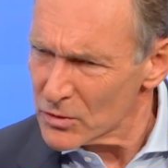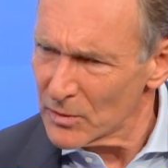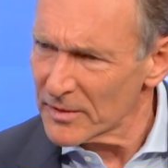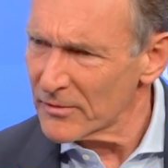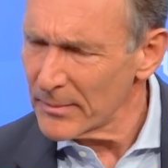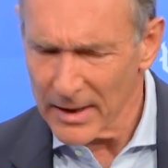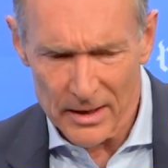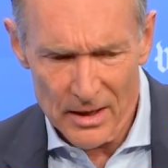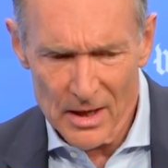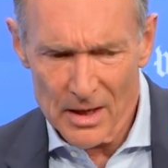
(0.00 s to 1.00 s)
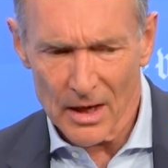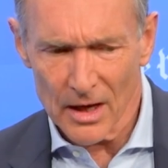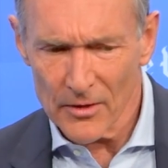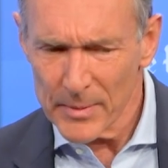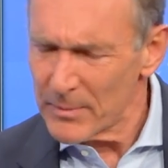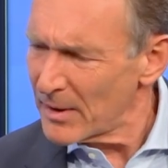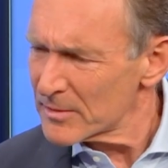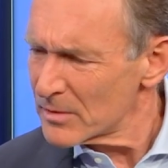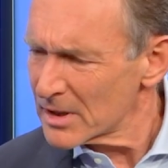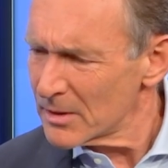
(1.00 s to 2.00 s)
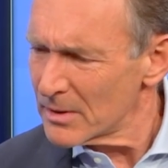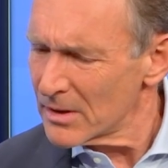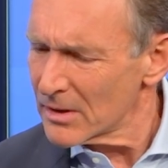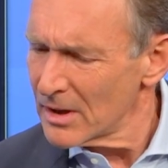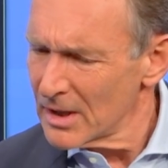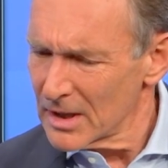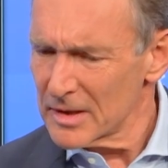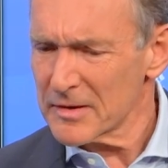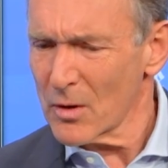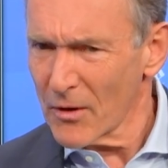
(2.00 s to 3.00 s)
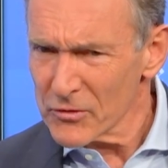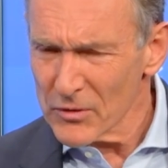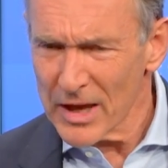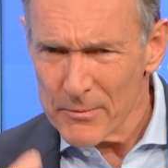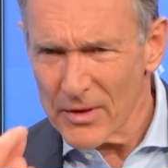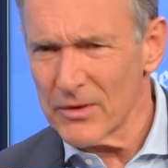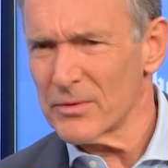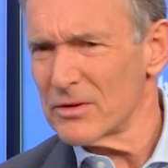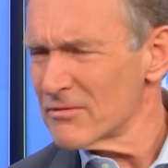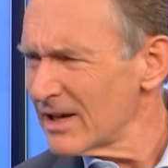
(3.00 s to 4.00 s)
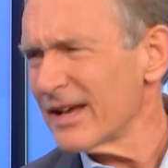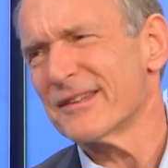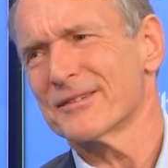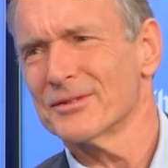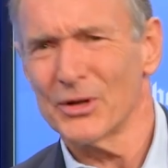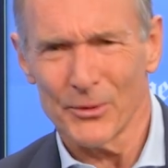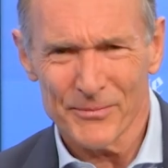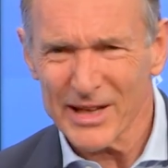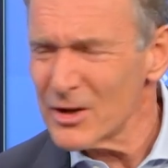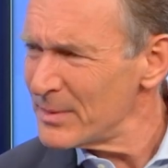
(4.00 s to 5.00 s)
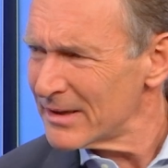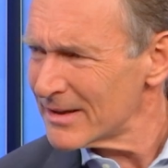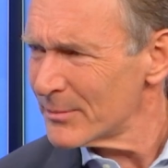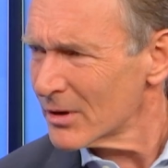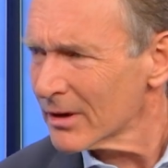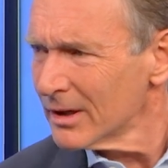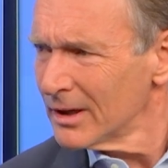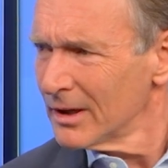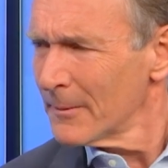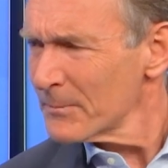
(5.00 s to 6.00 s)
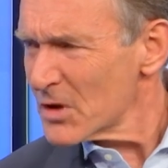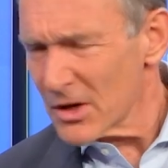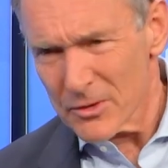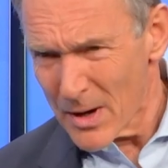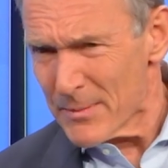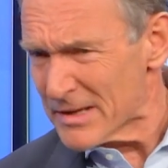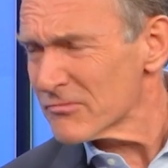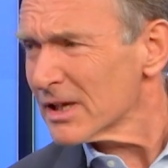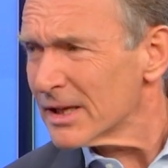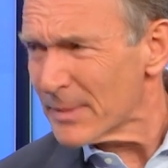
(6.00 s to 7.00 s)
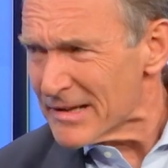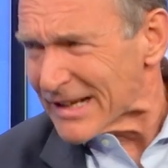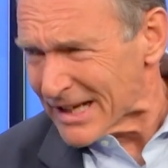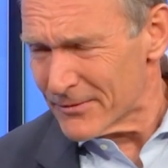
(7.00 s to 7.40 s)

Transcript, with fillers: tools for my the people I was working with. And so after then, when you realize, you know, it could be simpler, and the web is really basically a